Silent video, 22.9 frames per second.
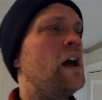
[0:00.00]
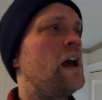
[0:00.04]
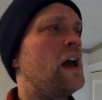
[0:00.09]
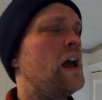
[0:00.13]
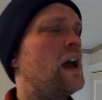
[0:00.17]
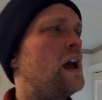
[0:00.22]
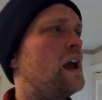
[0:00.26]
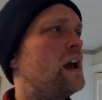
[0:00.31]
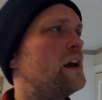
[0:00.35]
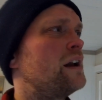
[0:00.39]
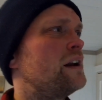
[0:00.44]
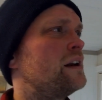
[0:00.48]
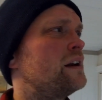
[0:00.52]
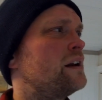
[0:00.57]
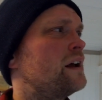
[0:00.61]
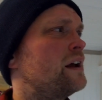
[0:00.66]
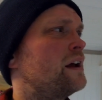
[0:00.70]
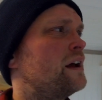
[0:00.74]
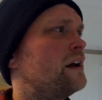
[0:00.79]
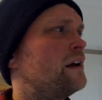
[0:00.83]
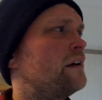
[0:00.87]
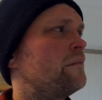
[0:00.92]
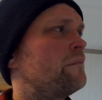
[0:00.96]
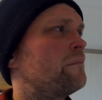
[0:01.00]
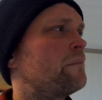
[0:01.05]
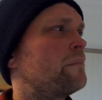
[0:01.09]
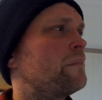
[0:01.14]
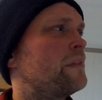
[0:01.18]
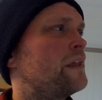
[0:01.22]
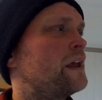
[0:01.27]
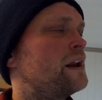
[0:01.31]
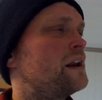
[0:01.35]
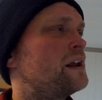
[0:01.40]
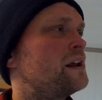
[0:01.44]
And uh,
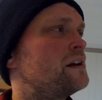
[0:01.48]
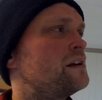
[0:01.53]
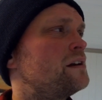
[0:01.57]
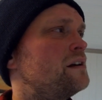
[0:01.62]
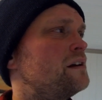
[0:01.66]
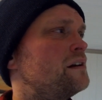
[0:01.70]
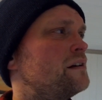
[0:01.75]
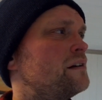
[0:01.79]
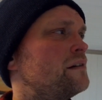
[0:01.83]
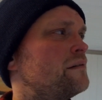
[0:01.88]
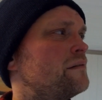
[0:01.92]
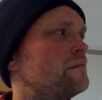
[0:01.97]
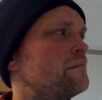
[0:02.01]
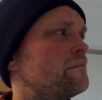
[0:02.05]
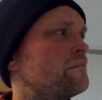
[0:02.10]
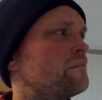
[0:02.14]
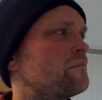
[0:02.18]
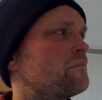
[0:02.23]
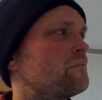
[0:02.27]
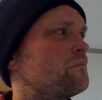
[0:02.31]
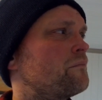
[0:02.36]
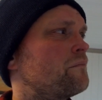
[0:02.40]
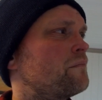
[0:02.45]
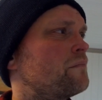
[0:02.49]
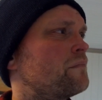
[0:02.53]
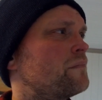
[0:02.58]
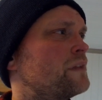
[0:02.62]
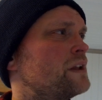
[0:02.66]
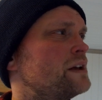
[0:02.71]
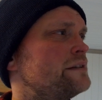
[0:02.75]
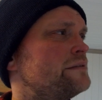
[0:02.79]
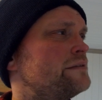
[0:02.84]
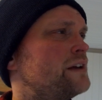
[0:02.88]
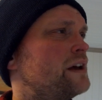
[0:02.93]
then they
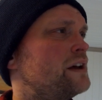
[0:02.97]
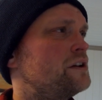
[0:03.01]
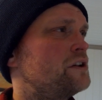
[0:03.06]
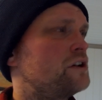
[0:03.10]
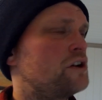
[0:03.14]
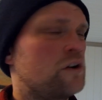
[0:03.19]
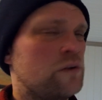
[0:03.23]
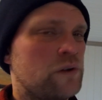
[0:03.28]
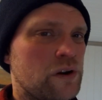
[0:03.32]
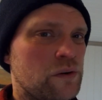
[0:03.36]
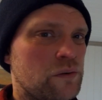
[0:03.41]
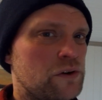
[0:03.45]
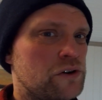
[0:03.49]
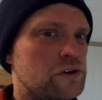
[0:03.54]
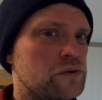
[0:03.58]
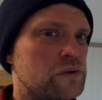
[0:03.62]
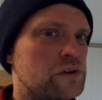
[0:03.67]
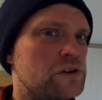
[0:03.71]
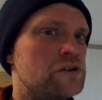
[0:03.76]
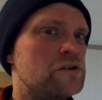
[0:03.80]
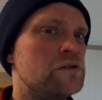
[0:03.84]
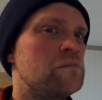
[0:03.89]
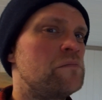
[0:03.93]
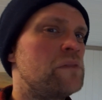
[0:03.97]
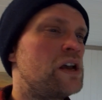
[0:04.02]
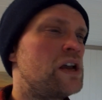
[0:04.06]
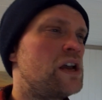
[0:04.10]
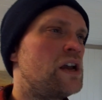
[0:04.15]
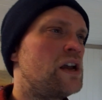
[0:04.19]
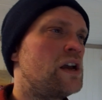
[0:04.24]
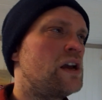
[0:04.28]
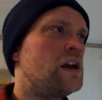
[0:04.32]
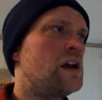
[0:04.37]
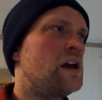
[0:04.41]
they said, you know, they would do it to
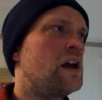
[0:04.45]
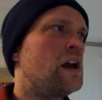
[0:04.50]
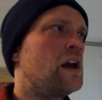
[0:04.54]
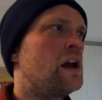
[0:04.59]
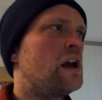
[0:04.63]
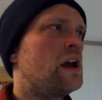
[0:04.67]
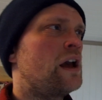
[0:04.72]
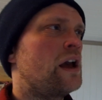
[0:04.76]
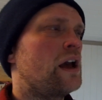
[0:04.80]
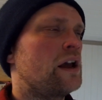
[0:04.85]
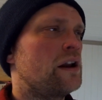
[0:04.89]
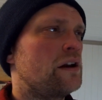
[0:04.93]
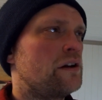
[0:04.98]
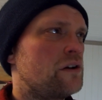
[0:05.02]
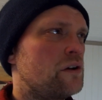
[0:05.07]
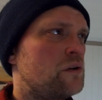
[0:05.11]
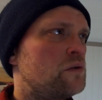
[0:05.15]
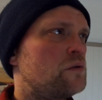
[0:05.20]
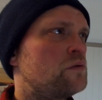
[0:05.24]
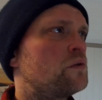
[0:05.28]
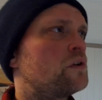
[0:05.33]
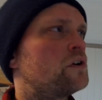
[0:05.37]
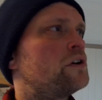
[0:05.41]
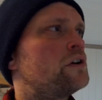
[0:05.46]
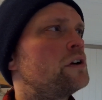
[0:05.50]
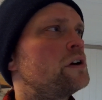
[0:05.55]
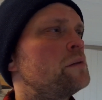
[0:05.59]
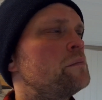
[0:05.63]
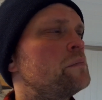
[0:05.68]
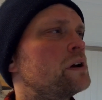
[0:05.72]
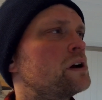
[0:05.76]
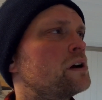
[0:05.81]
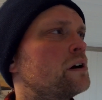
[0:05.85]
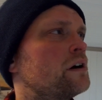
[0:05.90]
me. And don't worry,
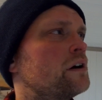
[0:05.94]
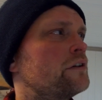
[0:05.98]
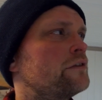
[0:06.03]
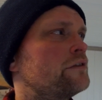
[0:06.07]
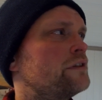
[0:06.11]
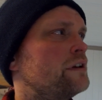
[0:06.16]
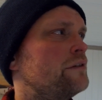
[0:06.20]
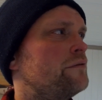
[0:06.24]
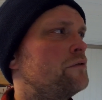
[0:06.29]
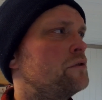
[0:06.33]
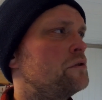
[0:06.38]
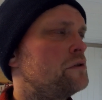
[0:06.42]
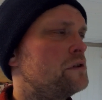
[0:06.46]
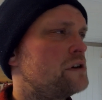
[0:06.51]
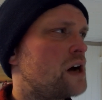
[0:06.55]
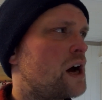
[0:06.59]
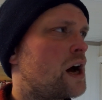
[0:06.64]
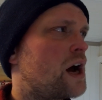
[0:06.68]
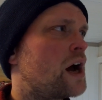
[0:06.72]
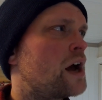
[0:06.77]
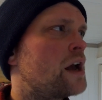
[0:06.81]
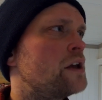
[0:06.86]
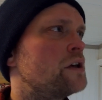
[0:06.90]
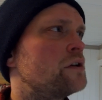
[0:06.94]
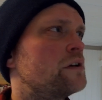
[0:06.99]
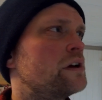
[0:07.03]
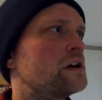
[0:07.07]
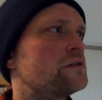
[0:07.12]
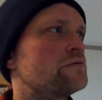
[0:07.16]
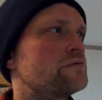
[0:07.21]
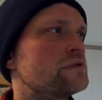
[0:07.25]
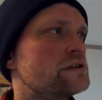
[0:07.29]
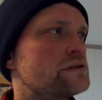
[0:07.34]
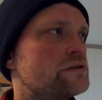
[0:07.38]
because if you die, you
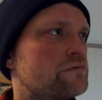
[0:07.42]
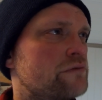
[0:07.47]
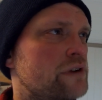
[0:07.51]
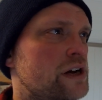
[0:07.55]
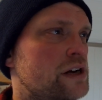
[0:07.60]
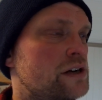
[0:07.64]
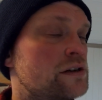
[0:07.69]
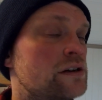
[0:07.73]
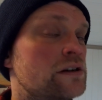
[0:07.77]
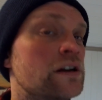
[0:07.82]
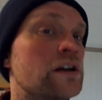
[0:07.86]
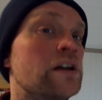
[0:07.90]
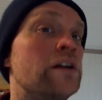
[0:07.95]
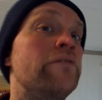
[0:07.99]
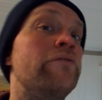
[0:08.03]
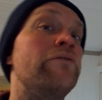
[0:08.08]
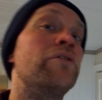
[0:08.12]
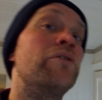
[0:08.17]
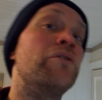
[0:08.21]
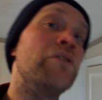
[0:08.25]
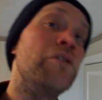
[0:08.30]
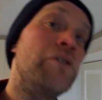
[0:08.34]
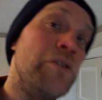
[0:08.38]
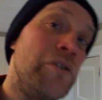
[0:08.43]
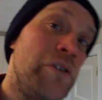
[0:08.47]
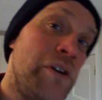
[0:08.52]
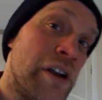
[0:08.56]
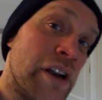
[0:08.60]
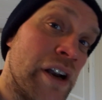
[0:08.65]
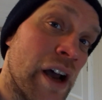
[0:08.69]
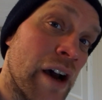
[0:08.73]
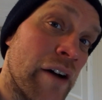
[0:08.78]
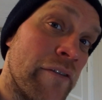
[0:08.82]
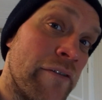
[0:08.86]
get resurrected if you're good
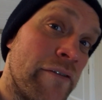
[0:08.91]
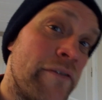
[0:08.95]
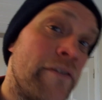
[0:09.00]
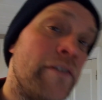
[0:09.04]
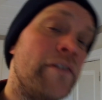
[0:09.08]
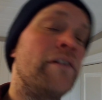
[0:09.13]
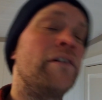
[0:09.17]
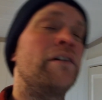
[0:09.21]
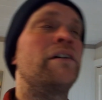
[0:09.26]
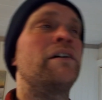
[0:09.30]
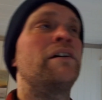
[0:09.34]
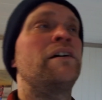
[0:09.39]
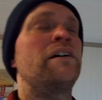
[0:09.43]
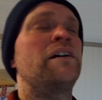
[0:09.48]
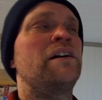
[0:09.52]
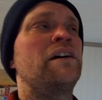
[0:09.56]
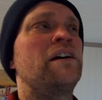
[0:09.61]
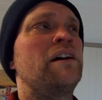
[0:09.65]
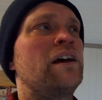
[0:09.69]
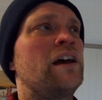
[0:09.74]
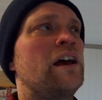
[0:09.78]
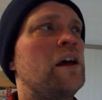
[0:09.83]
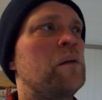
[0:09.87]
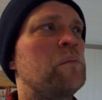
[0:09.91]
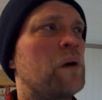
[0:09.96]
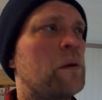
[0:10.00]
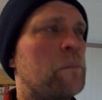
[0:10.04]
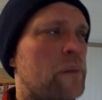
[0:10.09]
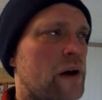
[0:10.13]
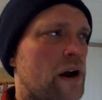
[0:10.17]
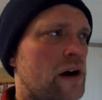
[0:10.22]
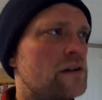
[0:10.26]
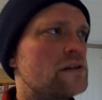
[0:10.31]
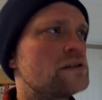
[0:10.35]
enough. And my
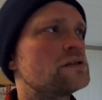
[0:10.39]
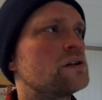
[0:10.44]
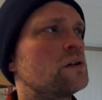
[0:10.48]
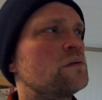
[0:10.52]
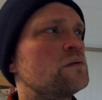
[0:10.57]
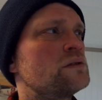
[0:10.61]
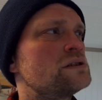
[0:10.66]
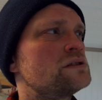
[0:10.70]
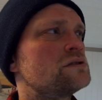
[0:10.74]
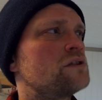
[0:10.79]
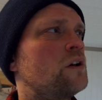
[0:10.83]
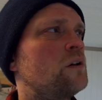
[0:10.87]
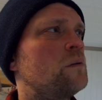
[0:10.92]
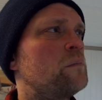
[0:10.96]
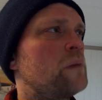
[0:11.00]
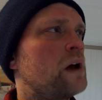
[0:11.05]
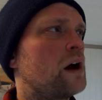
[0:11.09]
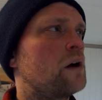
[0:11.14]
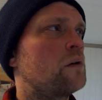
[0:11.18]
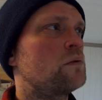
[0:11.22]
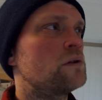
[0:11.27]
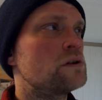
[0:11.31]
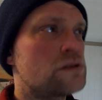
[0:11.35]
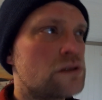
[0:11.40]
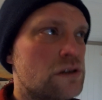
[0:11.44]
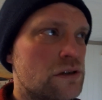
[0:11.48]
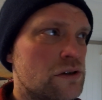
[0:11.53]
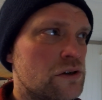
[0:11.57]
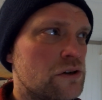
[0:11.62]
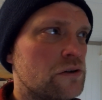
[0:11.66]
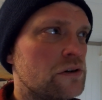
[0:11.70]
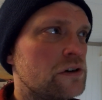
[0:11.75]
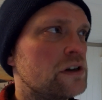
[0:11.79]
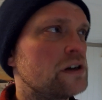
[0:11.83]
parents always told me I wasn't
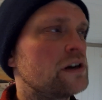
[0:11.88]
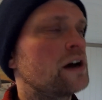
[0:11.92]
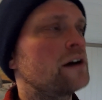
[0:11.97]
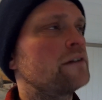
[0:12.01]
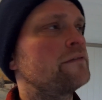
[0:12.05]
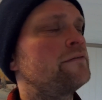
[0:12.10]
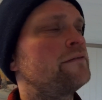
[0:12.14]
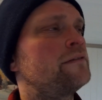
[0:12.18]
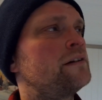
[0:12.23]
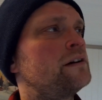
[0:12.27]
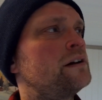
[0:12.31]
good enough